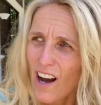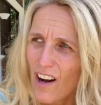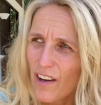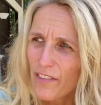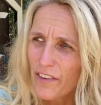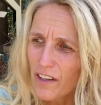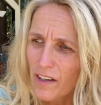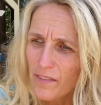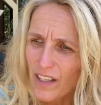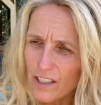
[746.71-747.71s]

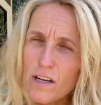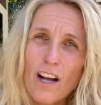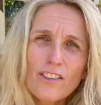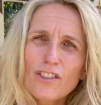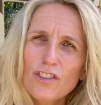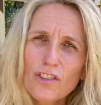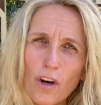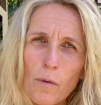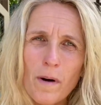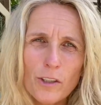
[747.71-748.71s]
There's not
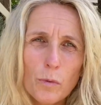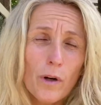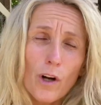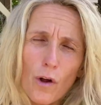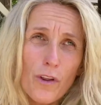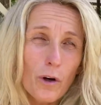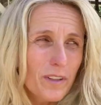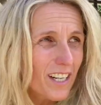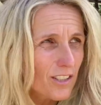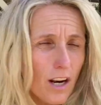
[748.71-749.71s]
so much work, although
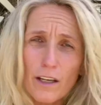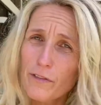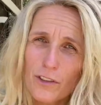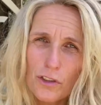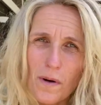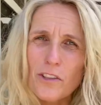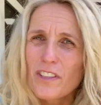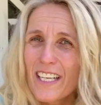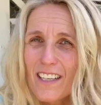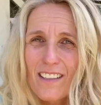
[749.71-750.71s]
there's a lot of
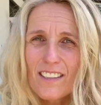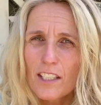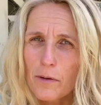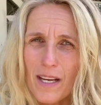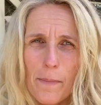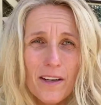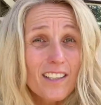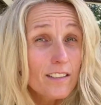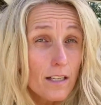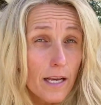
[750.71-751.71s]
construction here in this area, but
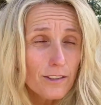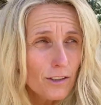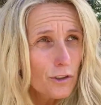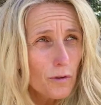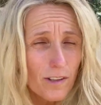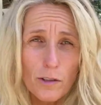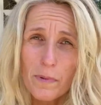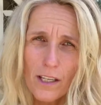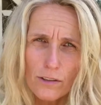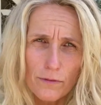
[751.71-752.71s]
there's less construction
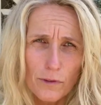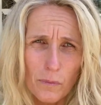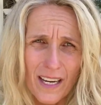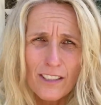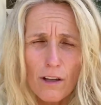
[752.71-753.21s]
because of the rain.